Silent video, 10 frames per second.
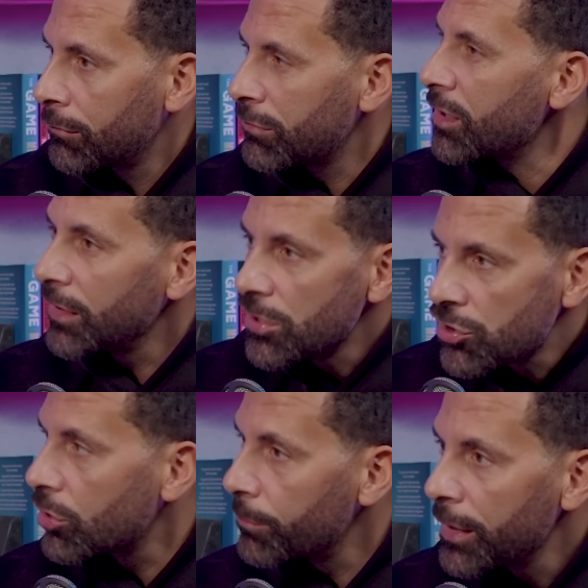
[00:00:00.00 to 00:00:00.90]
really
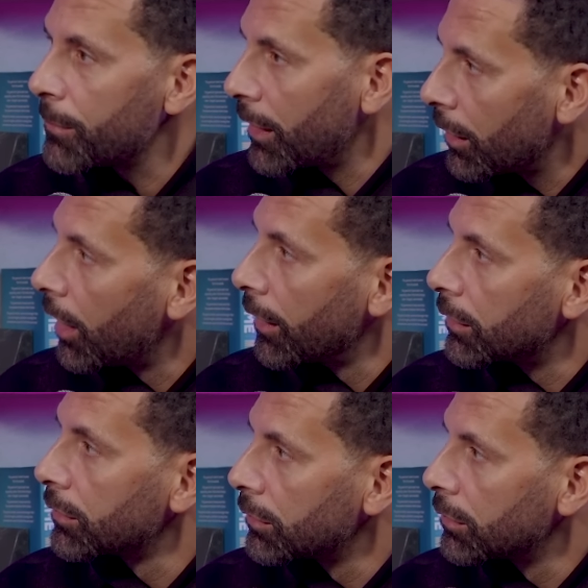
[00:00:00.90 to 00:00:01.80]
shouldn't be at Man
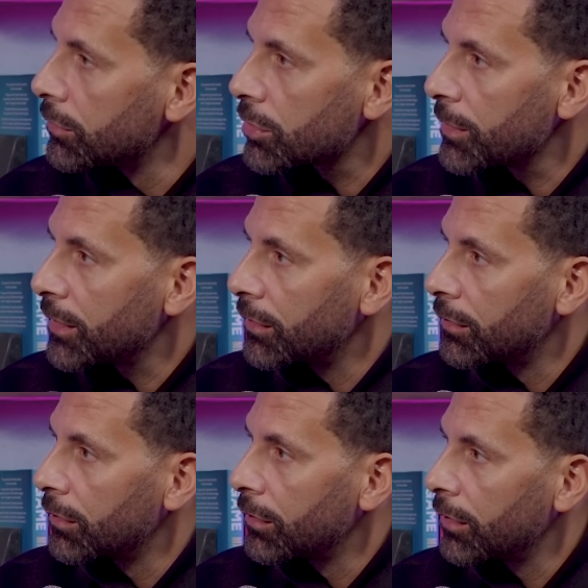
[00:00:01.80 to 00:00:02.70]
United. Do you I mean?